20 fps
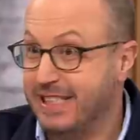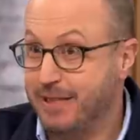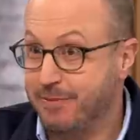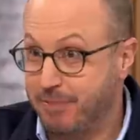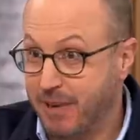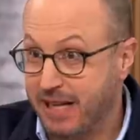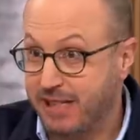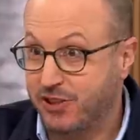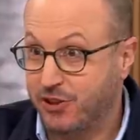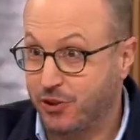is the
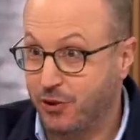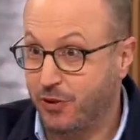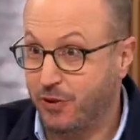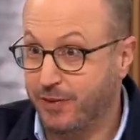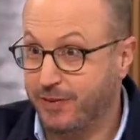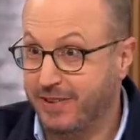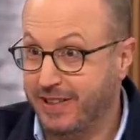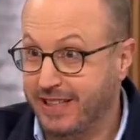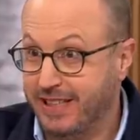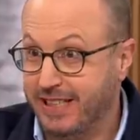best
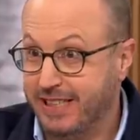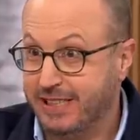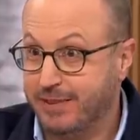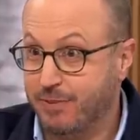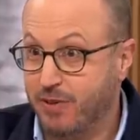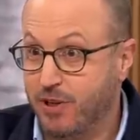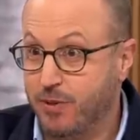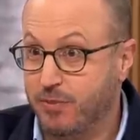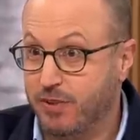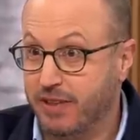shot in this
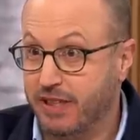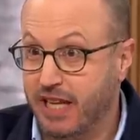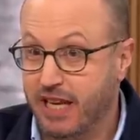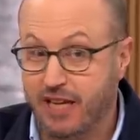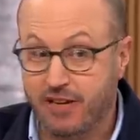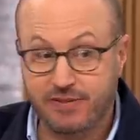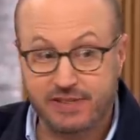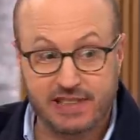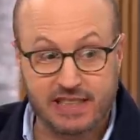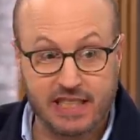moment. They
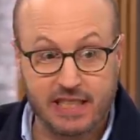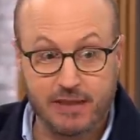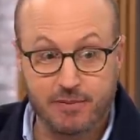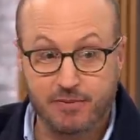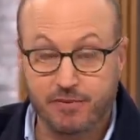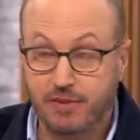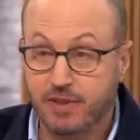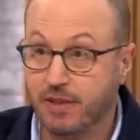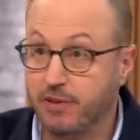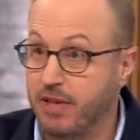have
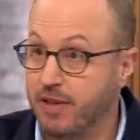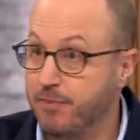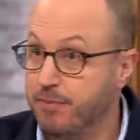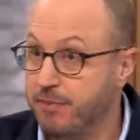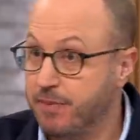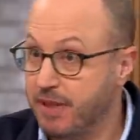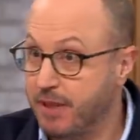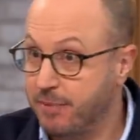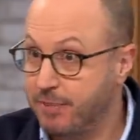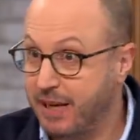seemed
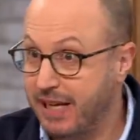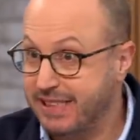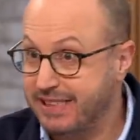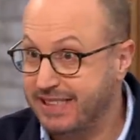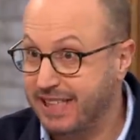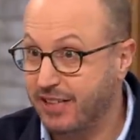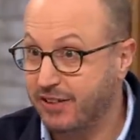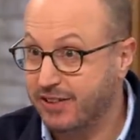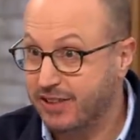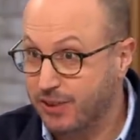in the past
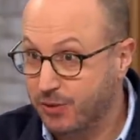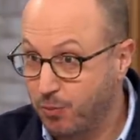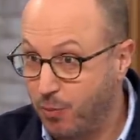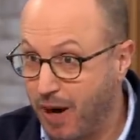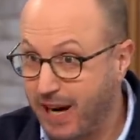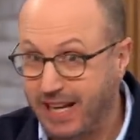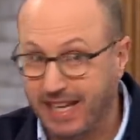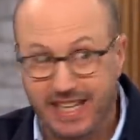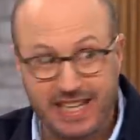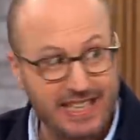they are
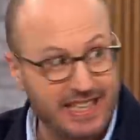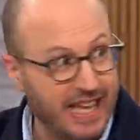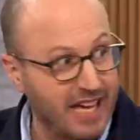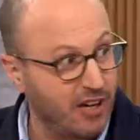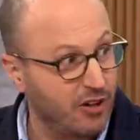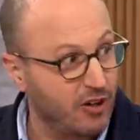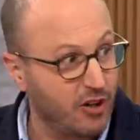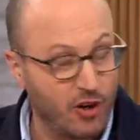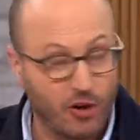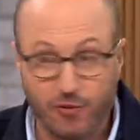swaggy, they
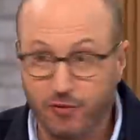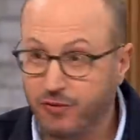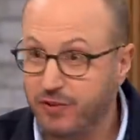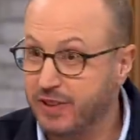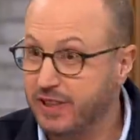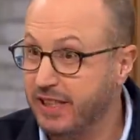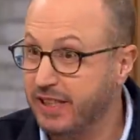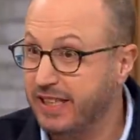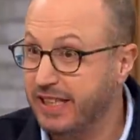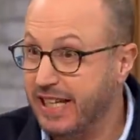are
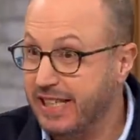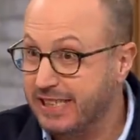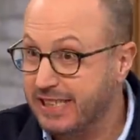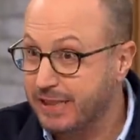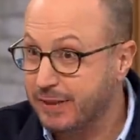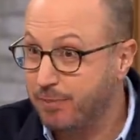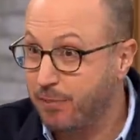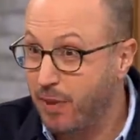confident, they yeah.